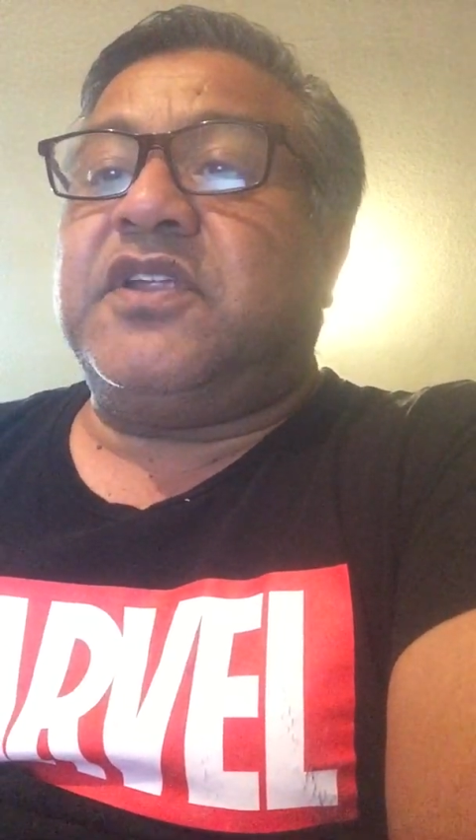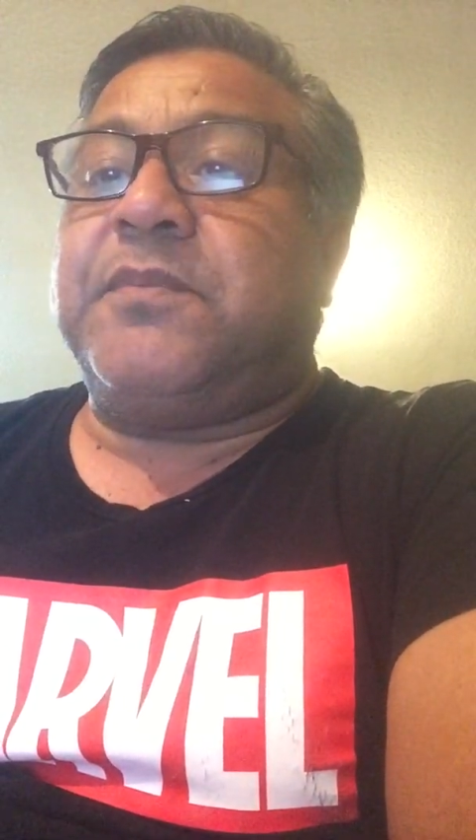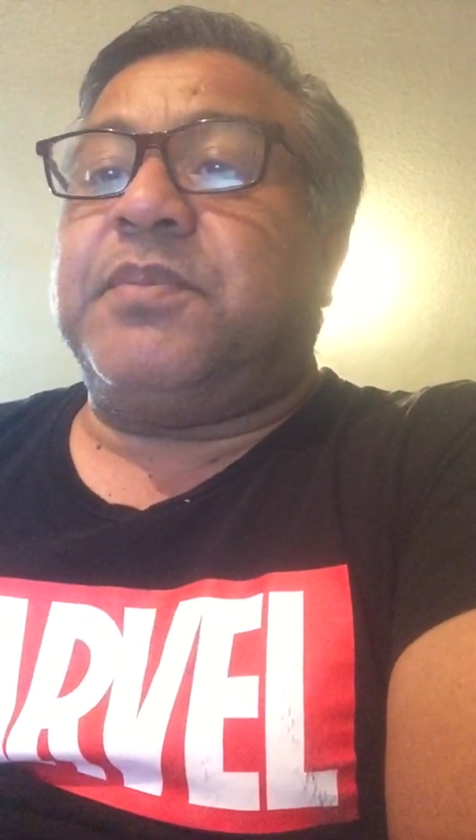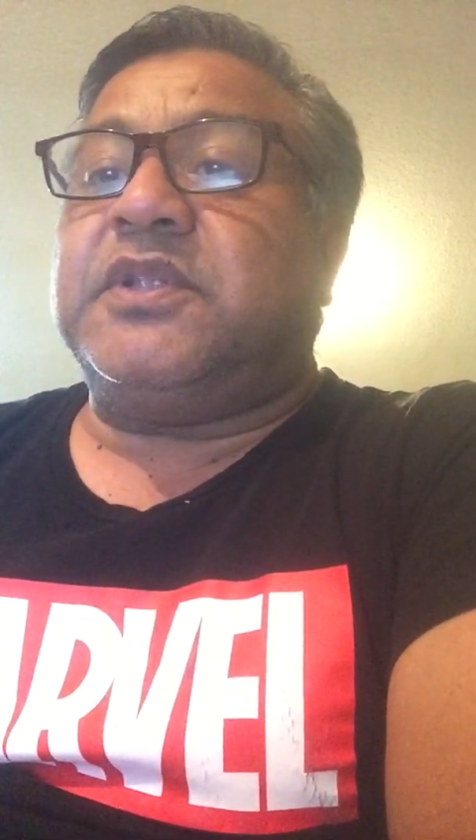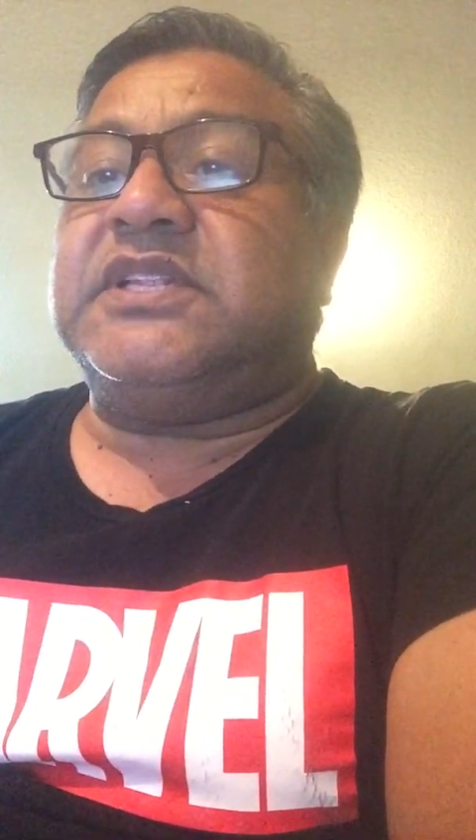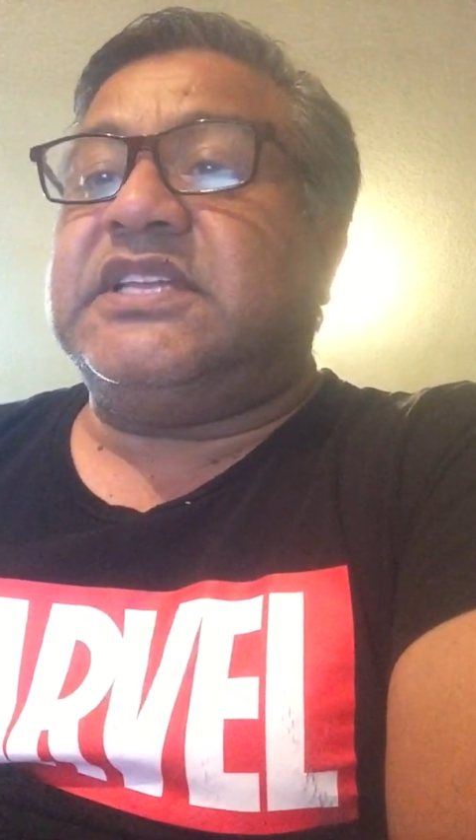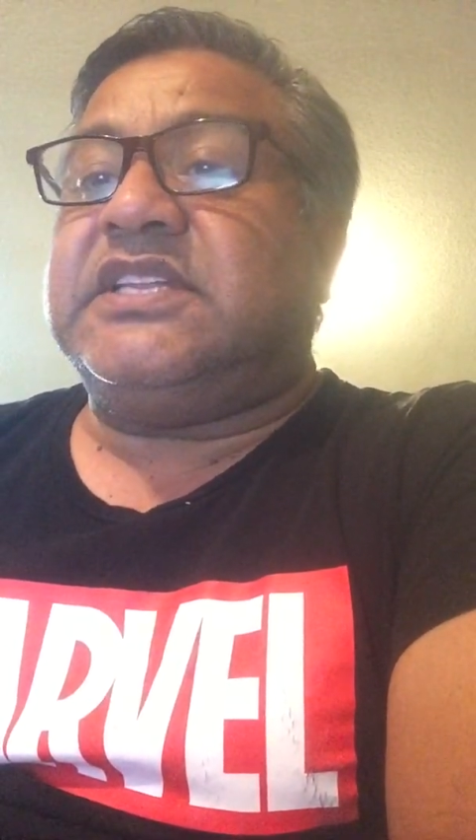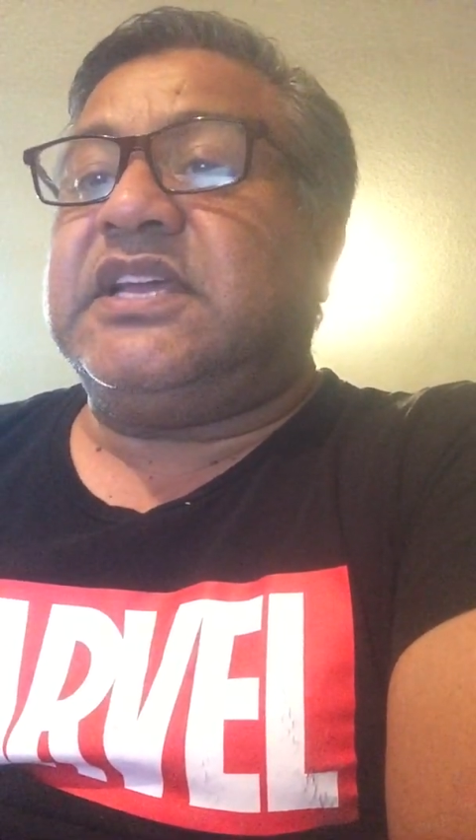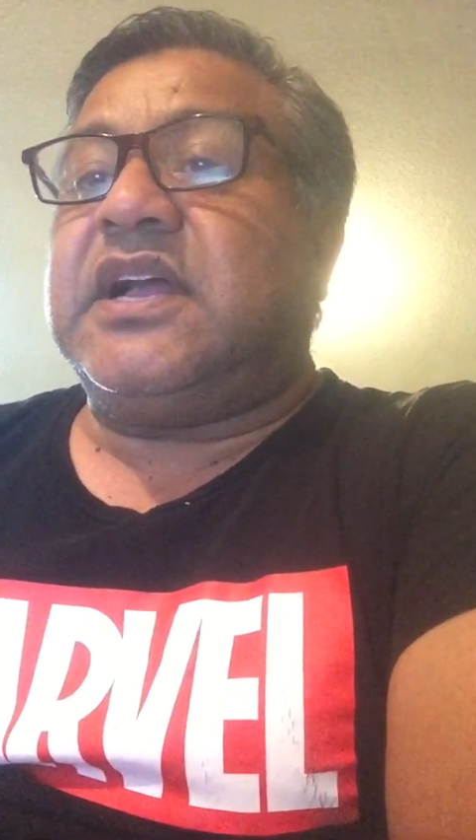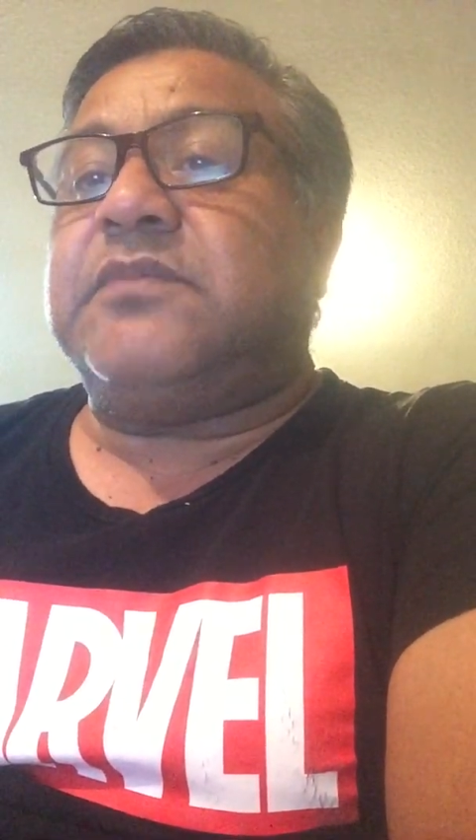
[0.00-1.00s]
the
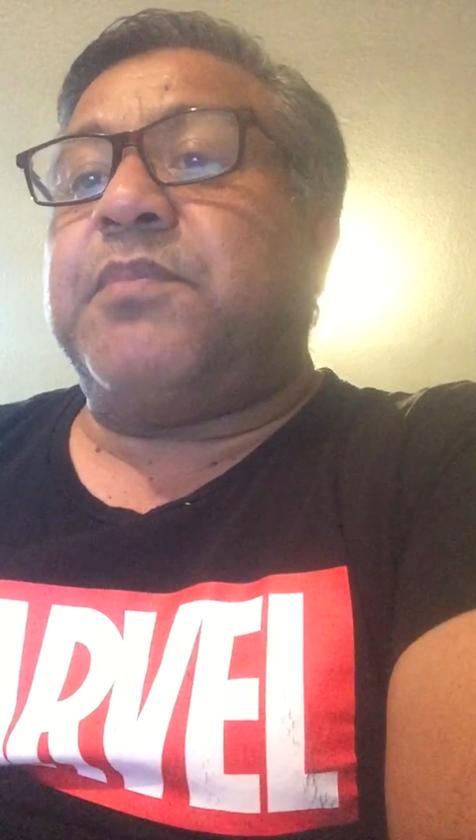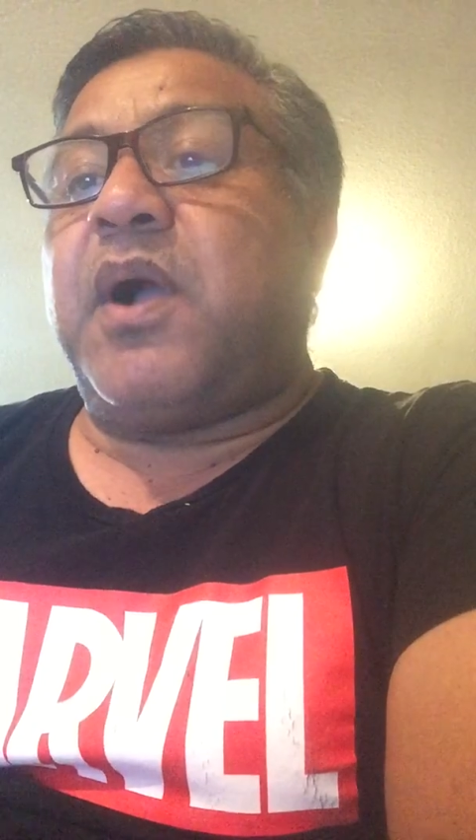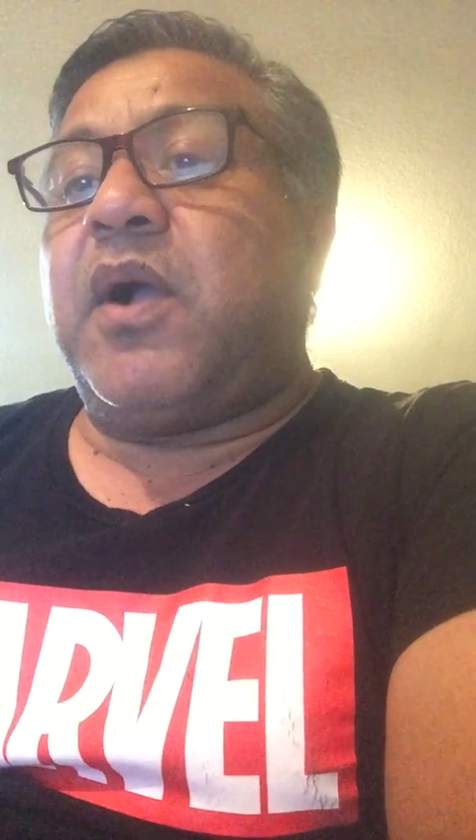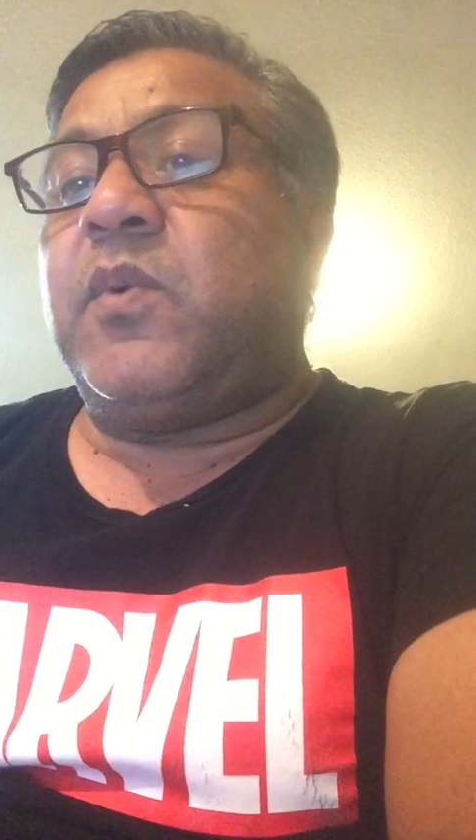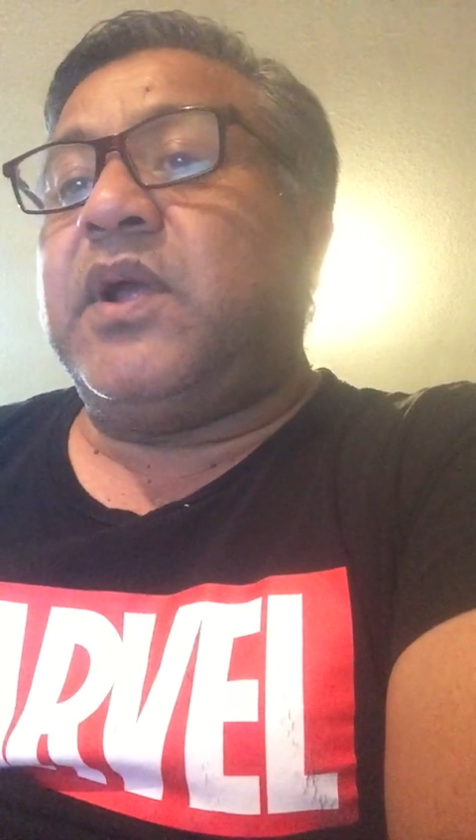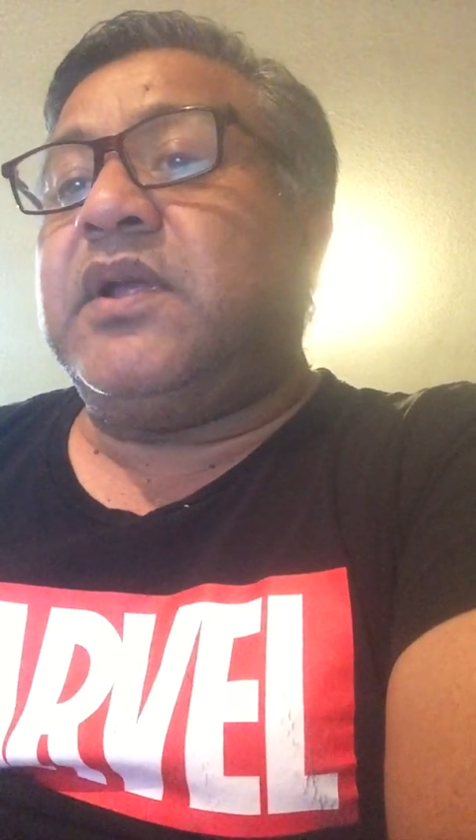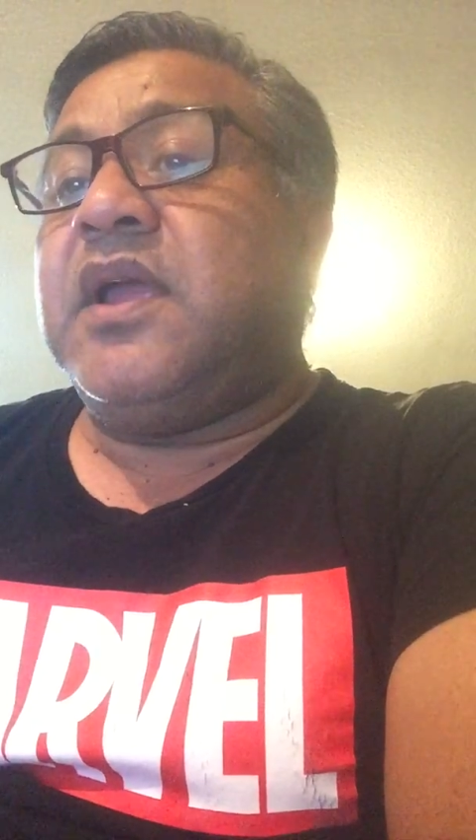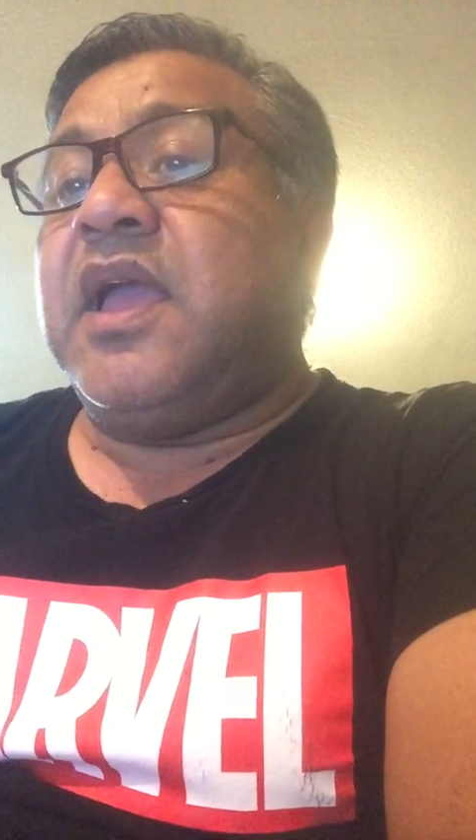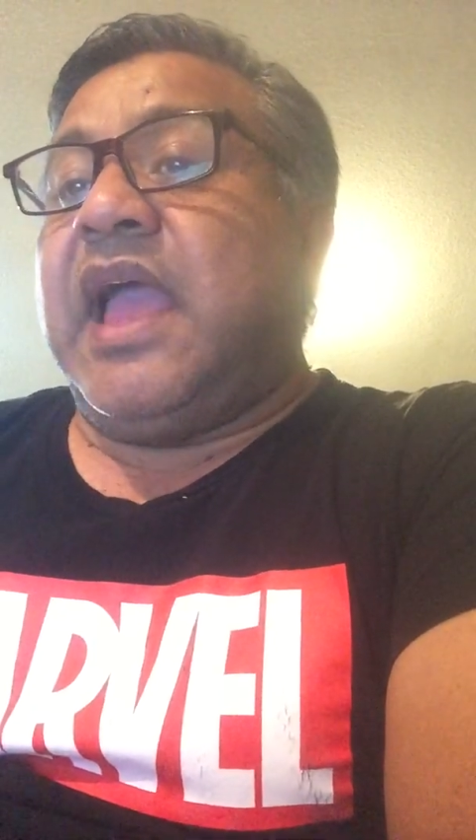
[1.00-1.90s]
political power,